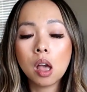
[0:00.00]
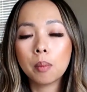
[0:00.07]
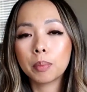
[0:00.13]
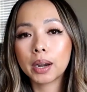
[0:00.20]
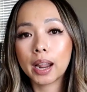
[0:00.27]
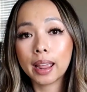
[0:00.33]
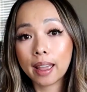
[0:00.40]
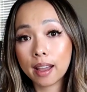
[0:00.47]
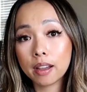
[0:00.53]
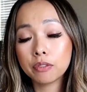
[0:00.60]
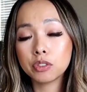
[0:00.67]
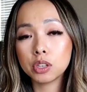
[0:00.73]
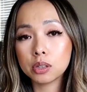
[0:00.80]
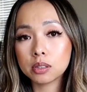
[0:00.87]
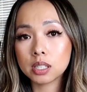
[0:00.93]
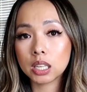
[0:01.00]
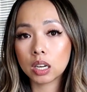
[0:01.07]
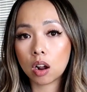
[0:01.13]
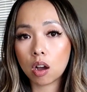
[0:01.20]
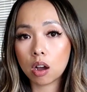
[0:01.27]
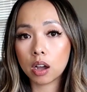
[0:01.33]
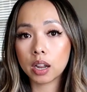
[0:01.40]
But I have used it
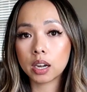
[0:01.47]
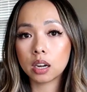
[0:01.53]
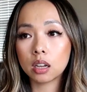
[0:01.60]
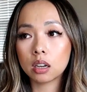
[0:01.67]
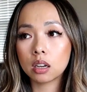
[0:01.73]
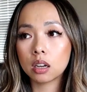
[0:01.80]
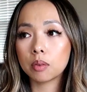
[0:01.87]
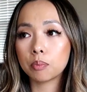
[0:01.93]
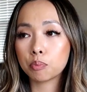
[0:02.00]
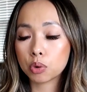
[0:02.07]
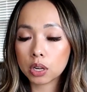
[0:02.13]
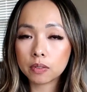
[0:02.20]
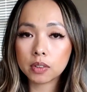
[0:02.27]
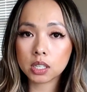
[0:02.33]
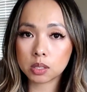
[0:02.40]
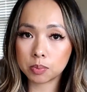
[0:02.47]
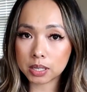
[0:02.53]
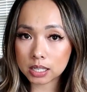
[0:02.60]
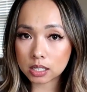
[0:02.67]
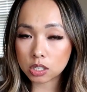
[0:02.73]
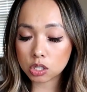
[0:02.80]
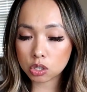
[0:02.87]
on previous
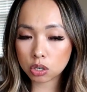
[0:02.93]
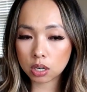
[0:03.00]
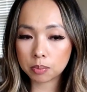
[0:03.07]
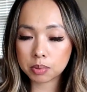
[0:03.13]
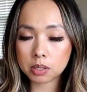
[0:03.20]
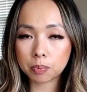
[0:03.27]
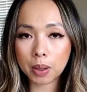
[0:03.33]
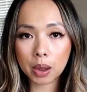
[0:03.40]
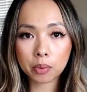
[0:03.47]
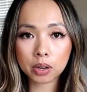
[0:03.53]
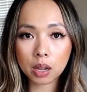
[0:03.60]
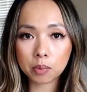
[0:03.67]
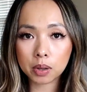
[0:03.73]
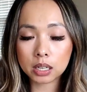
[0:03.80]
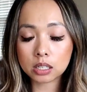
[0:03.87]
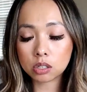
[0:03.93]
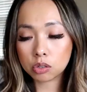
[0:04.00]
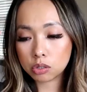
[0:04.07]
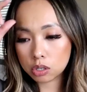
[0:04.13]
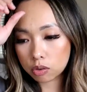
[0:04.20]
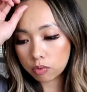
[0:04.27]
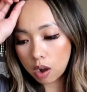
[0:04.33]
business trips back when I went
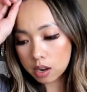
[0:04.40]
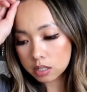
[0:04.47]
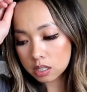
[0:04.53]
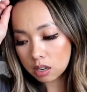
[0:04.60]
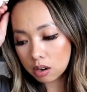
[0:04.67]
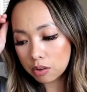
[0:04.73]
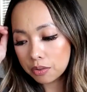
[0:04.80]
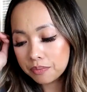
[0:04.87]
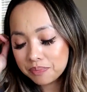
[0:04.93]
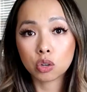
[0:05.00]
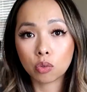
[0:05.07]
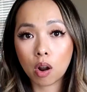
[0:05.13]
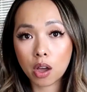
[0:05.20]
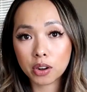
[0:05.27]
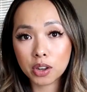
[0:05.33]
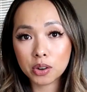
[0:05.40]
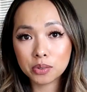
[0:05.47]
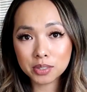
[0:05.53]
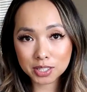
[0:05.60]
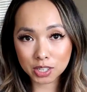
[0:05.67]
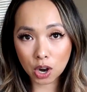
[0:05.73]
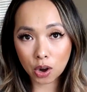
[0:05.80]
to Toronto,
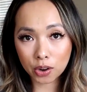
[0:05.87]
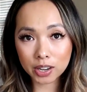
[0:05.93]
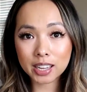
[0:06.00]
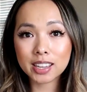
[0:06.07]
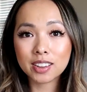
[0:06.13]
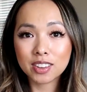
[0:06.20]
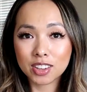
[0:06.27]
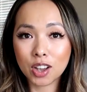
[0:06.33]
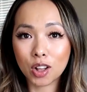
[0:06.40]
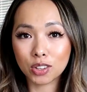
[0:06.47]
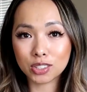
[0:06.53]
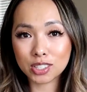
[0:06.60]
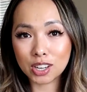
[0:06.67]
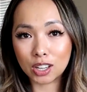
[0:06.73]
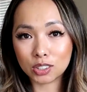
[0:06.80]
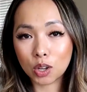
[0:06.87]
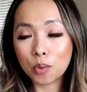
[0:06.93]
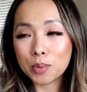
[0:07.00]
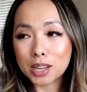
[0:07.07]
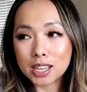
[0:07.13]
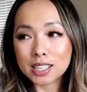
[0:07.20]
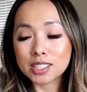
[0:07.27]
sorry. Y'all
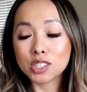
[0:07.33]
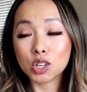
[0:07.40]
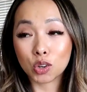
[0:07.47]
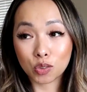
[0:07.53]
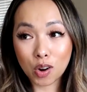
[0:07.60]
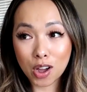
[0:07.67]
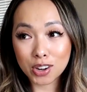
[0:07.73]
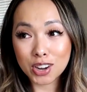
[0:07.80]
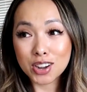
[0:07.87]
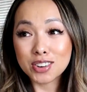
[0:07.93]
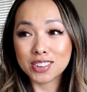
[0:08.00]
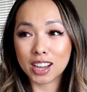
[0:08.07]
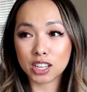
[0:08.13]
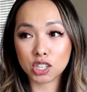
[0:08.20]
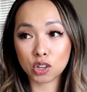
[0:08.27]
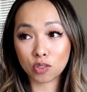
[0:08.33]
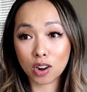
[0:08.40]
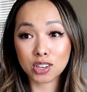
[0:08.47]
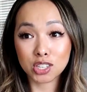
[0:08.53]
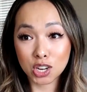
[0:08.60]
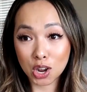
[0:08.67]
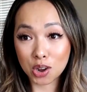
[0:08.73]
told me it's Toronto, not
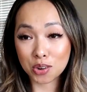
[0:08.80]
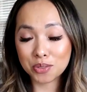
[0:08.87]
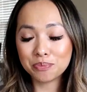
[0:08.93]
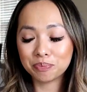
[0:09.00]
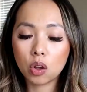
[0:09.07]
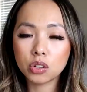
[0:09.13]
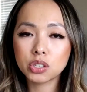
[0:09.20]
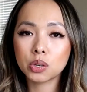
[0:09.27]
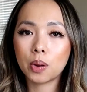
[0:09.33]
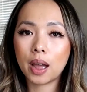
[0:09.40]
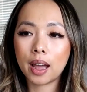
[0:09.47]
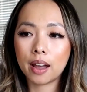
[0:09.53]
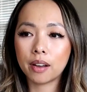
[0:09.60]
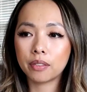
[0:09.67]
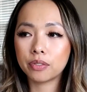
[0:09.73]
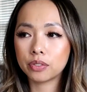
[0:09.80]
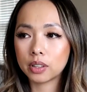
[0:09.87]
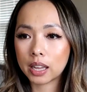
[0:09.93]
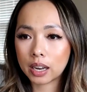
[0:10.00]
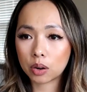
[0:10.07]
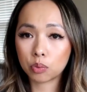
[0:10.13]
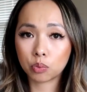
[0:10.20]
Toronto. Also have
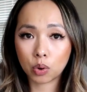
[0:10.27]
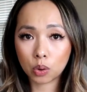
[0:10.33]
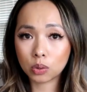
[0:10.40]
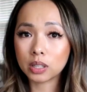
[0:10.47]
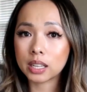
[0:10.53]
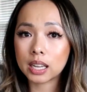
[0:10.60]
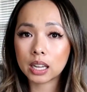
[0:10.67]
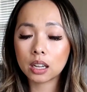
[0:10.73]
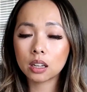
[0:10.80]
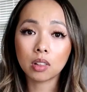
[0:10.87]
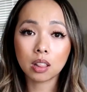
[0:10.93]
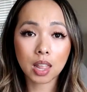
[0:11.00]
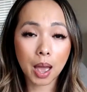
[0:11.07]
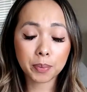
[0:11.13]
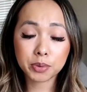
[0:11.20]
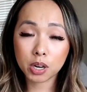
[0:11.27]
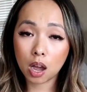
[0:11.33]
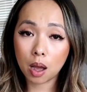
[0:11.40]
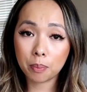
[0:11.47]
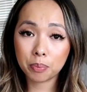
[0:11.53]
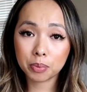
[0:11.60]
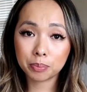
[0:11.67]
like a rolling
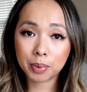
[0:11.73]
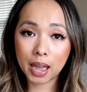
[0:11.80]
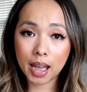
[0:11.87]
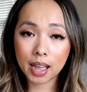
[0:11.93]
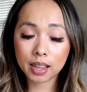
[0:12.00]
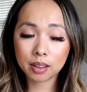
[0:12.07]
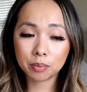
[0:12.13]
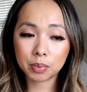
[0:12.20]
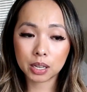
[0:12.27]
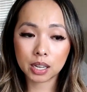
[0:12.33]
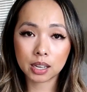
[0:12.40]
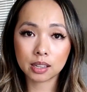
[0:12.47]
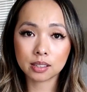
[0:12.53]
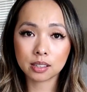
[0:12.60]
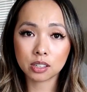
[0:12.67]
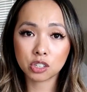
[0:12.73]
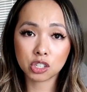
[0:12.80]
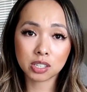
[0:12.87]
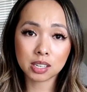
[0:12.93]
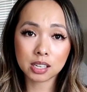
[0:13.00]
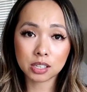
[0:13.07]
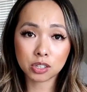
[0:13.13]
laptop bag because it's
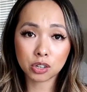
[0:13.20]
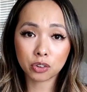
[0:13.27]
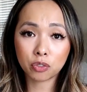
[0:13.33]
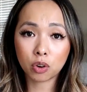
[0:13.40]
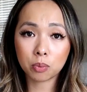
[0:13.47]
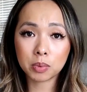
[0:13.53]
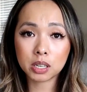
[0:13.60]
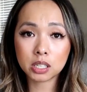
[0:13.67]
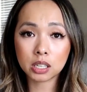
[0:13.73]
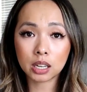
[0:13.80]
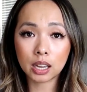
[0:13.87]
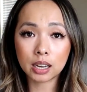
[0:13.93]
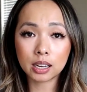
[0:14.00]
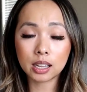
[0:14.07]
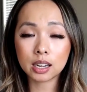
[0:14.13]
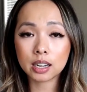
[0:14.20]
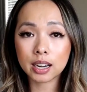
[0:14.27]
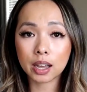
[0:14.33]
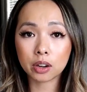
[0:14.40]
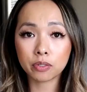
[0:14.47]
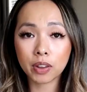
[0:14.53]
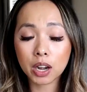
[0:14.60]
just easier for me to get in and
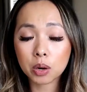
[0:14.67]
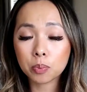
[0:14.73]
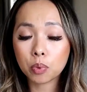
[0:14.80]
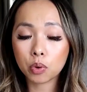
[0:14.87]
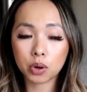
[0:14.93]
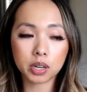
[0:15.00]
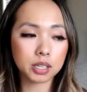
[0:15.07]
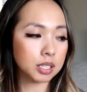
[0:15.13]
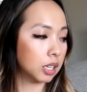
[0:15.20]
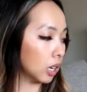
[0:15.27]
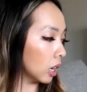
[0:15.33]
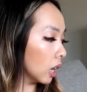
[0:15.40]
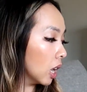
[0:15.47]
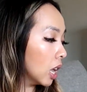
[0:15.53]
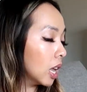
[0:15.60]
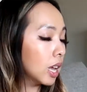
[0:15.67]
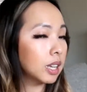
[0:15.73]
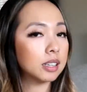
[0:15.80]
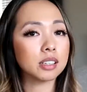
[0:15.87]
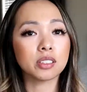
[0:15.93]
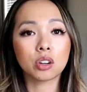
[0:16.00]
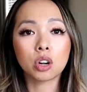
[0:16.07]
out of airports, and
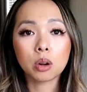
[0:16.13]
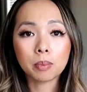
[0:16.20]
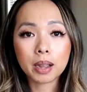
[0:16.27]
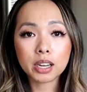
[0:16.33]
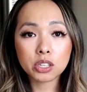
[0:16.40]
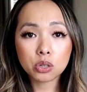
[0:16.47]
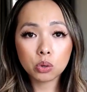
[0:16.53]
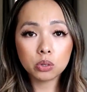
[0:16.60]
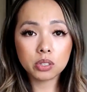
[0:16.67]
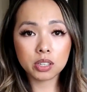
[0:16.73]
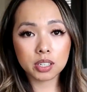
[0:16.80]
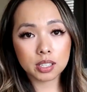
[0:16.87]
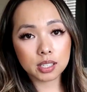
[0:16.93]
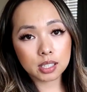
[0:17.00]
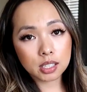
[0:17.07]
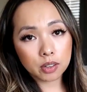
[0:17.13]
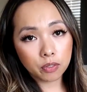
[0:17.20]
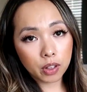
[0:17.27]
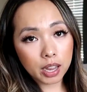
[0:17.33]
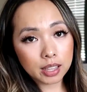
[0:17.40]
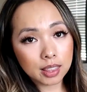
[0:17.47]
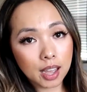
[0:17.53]
doesn't hurt my shoulders and stuff like